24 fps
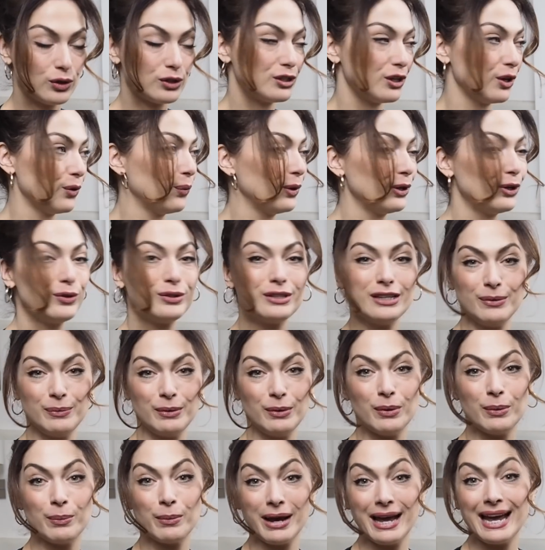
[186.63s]
So when you see me
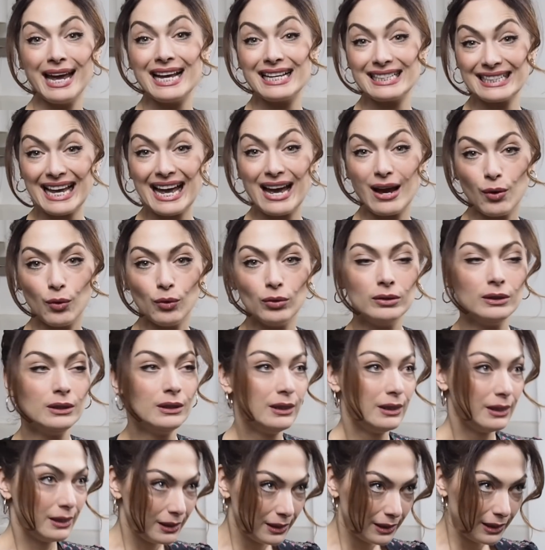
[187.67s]
when my hair's out,
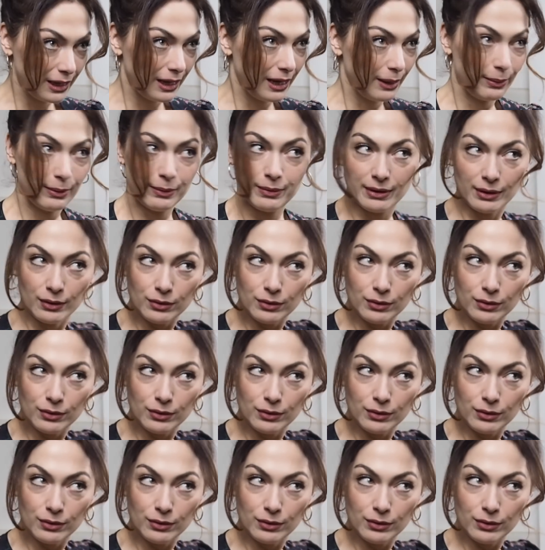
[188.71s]
and people think,